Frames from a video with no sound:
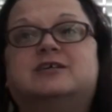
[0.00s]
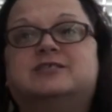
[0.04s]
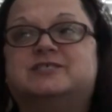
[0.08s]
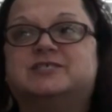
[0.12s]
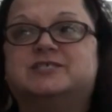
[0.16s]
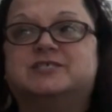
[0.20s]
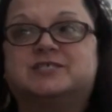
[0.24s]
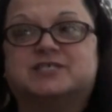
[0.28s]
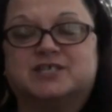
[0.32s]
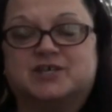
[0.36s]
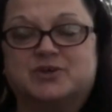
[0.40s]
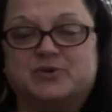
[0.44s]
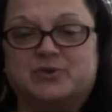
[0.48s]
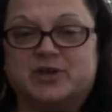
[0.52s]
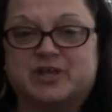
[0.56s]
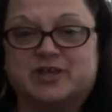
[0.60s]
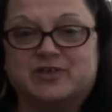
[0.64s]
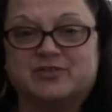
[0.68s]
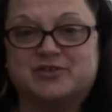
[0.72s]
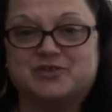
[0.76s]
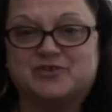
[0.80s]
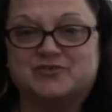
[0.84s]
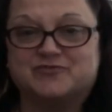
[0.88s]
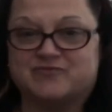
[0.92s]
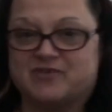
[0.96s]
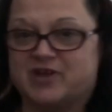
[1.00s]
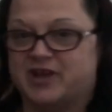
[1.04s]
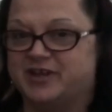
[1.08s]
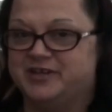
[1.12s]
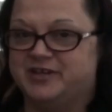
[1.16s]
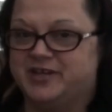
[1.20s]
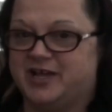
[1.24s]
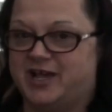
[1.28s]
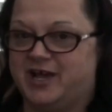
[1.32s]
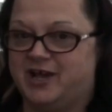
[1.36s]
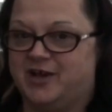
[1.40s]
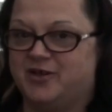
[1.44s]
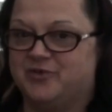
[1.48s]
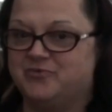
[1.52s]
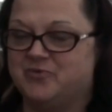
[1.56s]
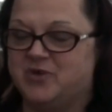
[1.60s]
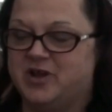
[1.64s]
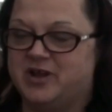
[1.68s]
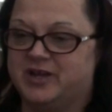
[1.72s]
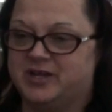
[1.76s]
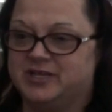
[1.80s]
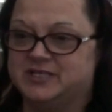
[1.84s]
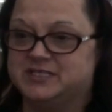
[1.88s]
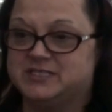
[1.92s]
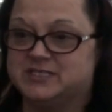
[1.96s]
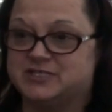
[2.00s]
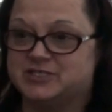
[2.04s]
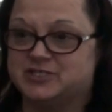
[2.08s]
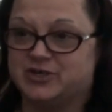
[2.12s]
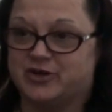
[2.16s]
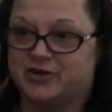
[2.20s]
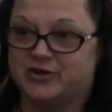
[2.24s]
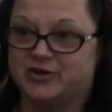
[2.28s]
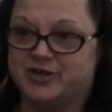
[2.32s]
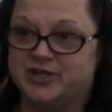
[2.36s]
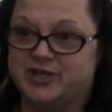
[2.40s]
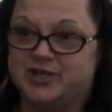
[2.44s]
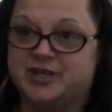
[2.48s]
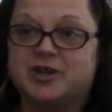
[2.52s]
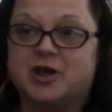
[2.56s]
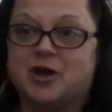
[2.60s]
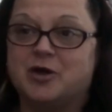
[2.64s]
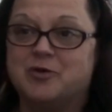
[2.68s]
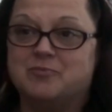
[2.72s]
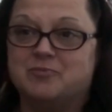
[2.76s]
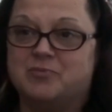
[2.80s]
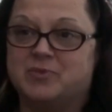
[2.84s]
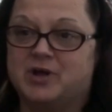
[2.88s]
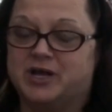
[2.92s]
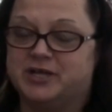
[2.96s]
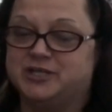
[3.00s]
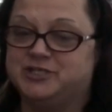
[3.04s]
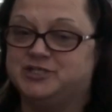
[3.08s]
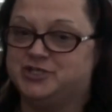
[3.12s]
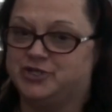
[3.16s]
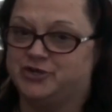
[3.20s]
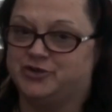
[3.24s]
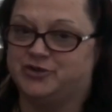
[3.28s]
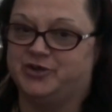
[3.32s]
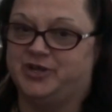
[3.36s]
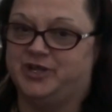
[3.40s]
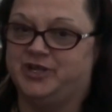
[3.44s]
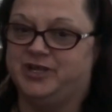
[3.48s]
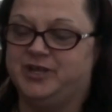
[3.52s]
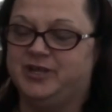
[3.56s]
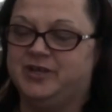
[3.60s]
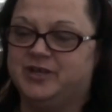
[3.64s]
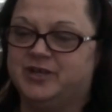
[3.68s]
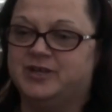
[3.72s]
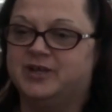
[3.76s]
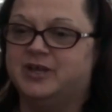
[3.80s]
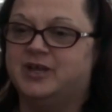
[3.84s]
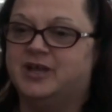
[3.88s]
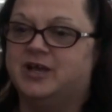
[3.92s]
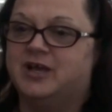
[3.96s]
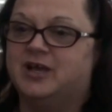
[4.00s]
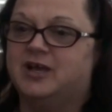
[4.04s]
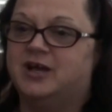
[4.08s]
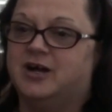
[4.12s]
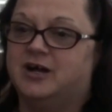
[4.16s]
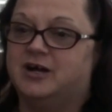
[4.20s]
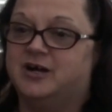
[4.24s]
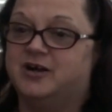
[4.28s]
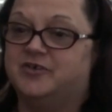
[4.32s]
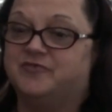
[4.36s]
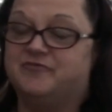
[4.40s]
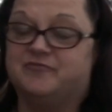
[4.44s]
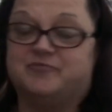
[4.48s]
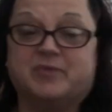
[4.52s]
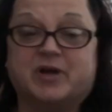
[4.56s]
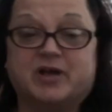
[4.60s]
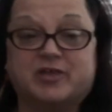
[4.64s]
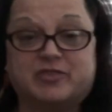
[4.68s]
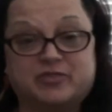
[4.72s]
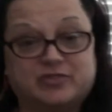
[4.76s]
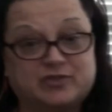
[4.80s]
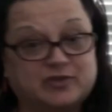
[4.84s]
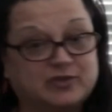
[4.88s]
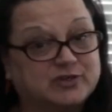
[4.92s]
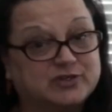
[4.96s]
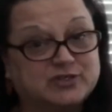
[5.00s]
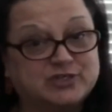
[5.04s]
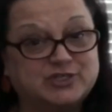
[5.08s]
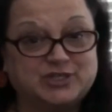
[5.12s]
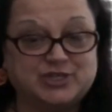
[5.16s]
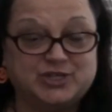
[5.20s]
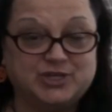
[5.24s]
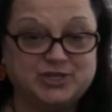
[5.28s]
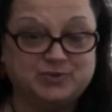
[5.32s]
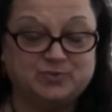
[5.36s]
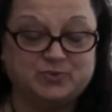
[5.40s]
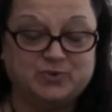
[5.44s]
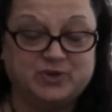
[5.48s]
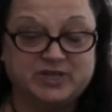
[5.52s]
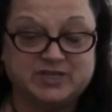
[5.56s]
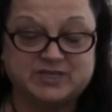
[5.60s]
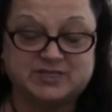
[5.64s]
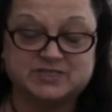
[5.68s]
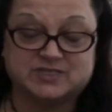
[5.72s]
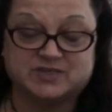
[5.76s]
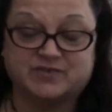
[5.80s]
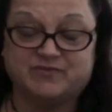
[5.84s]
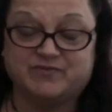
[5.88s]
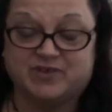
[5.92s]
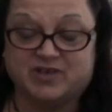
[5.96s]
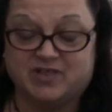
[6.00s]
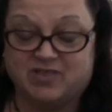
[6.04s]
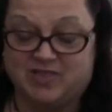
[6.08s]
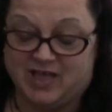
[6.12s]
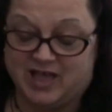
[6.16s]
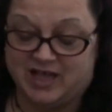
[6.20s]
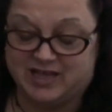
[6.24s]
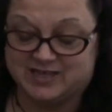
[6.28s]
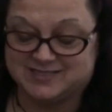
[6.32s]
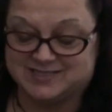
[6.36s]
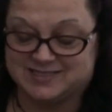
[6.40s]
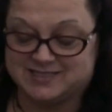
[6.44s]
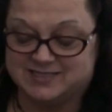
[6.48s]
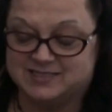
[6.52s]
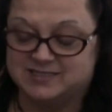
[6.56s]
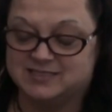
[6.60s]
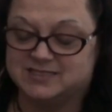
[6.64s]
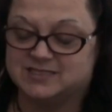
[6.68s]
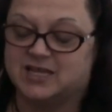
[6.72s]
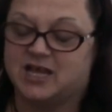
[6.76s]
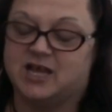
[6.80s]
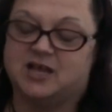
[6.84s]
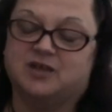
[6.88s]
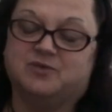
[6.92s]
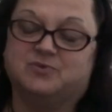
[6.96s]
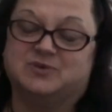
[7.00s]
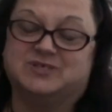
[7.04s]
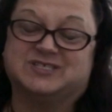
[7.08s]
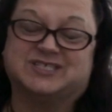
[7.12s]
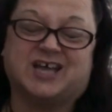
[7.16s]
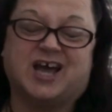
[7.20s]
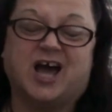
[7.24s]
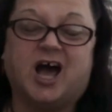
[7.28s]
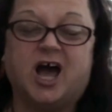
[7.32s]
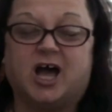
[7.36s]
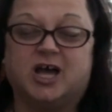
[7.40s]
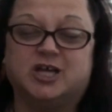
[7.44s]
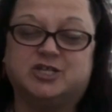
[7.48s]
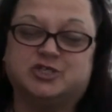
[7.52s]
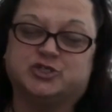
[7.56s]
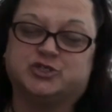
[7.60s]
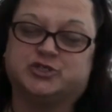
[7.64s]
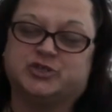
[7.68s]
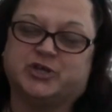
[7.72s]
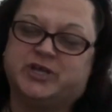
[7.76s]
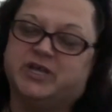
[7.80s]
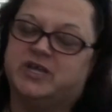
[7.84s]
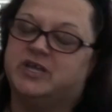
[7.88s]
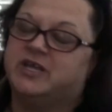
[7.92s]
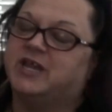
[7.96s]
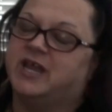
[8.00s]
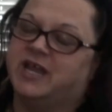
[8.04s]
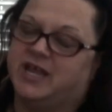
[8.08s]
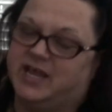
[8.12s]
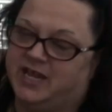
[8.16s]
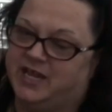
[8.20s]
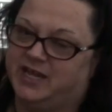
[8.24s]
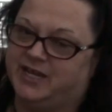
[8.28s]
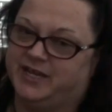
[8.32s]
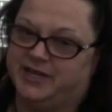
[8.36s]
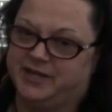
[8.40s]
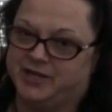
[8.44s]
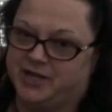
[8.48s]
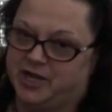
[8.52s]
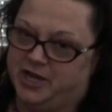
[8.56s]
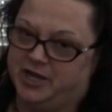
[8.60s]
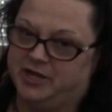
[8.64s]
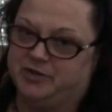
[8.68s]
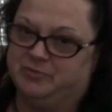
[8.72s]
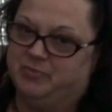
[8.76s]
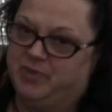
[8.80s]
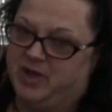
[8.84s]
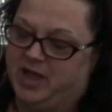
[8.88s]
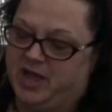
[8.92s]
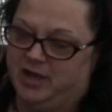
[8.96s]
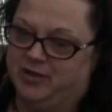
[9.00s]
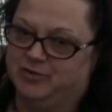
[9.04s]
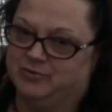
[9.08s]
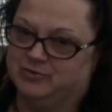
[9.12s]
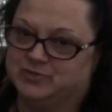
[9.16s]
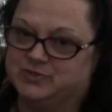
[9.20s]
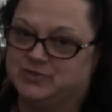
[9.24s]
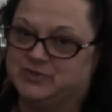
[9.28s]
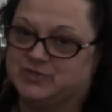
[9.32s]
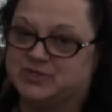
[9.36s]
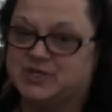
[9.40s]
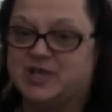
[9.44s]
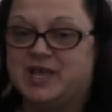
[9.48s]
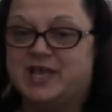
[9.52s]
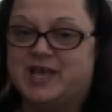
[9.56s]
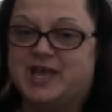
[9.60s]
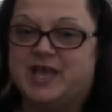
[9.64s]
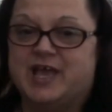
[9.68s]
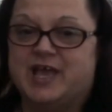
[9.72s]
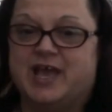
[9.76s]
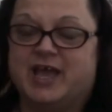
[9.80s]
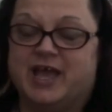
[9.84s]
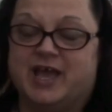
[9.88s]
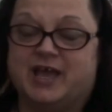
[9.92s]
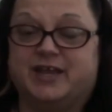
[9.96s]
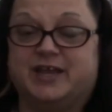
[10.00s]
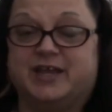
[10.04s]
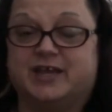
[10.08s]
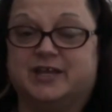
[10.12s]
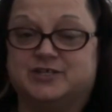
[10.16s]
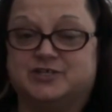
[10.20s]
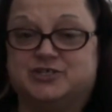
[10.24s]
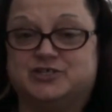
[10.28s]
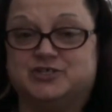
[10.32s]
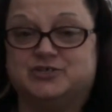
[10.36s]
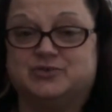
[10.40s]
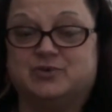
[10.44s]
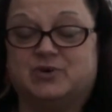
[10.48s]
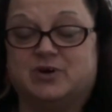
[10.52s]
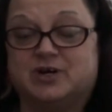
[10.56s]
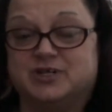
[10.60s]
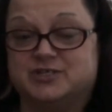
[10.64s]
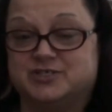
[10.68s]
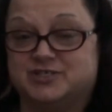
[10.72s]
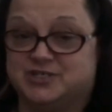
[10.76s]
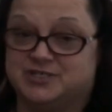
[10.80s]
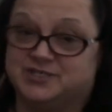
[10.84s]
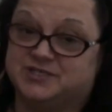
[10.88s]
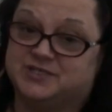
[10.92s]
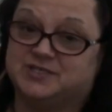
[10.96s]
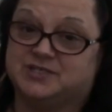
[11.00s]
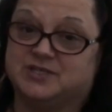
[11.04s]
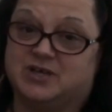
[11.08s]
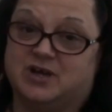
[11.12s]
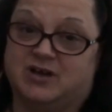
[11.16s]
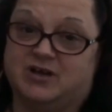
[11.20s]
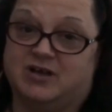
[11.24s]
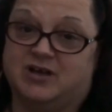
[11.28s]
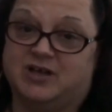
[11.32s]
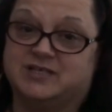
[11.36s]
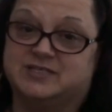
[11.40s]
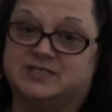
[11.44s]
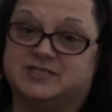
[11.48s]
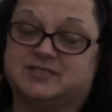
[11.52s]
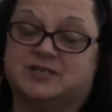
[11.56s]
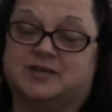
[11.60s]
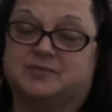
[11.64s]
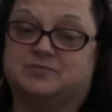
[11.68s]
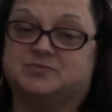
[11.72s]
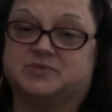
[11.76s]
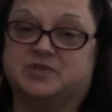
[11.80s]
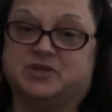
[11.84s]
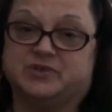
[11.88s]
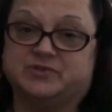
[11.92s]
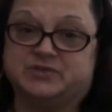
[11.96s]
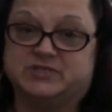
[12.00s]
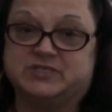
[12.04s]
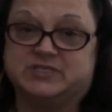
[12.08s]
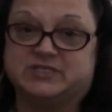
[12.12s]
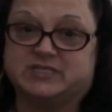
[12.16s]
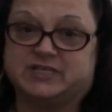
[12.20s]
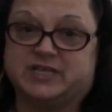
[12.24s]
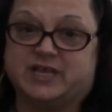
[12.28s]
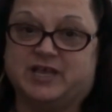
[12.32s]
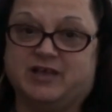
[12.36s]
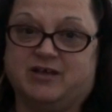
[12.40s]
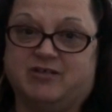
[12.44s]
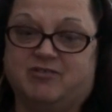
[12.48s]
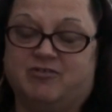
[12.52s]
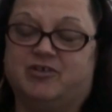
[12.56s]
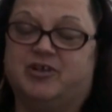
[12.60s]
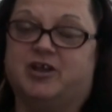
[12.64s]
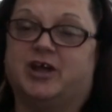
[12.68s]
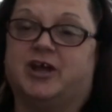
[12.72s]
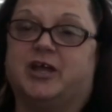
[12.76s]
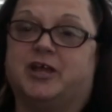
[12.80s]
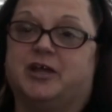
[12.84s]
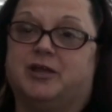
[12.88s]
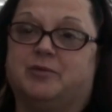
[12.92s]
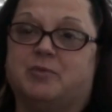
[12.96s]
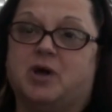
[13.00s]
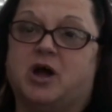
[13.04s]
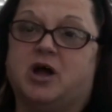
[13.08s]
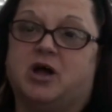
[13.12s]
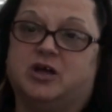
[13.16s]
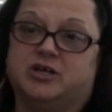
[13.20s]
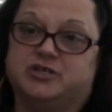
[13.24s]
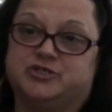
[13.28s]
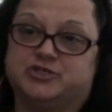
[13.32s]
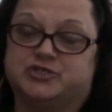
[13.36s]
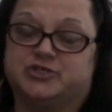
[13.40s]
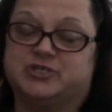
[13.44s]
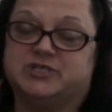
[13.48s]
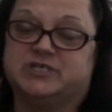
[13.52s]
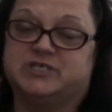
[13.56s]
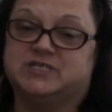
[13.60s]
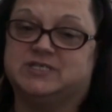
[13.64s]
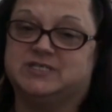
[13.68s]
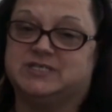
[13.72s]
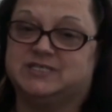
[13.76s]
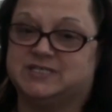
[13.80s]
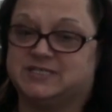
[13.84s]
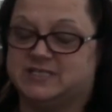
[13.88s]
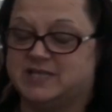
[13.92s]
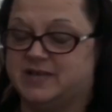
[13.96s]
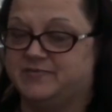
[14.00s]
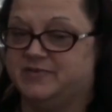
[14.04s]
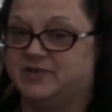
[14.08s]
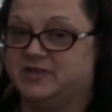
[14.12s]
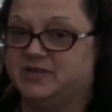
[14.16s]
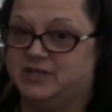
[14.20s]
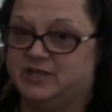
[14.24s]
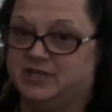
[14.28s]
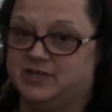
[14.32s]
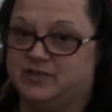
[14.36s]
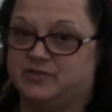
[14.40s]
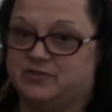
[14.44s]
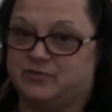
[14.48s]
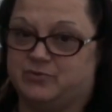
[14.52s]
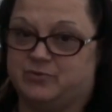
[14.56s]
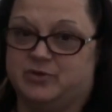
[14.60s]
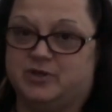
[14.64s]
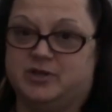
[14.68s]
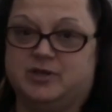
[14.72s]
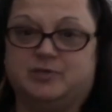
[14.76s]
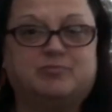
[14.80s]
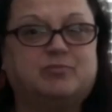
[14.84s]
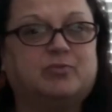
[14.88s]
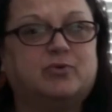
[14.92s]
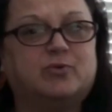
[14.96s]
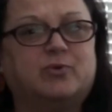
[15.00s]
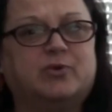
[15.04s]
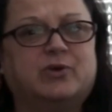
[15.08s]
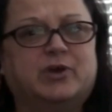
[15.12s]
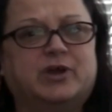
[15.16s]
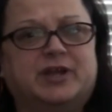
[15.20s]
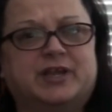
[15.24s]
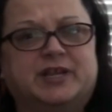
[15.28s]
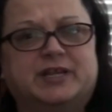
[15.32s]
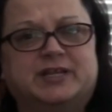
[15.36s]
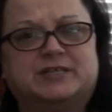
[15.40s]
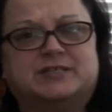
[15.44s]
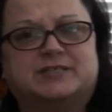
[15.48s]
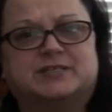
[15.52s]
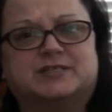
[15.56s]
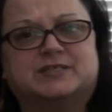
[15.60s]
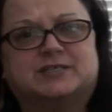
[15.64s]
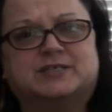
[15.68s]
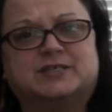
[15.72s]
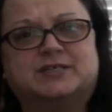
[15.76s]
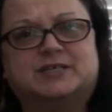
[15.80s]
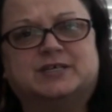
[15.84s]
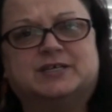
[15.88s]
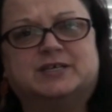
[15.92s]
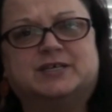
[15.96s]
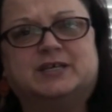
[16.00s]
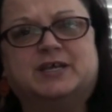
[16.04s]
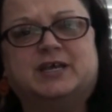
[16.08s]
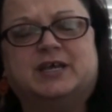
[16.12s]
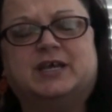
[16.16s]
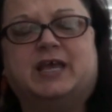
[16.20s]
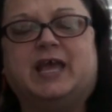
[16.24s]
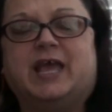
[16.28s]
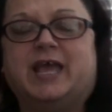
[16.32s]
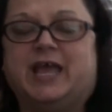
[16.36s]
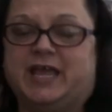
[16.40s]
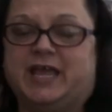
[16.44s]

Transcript: Just a quick little rundown. When I started my journey of my 13 weeks of classes, I was 189 pounds, and as you all just saw, I stepped on the scale and I am 173.8.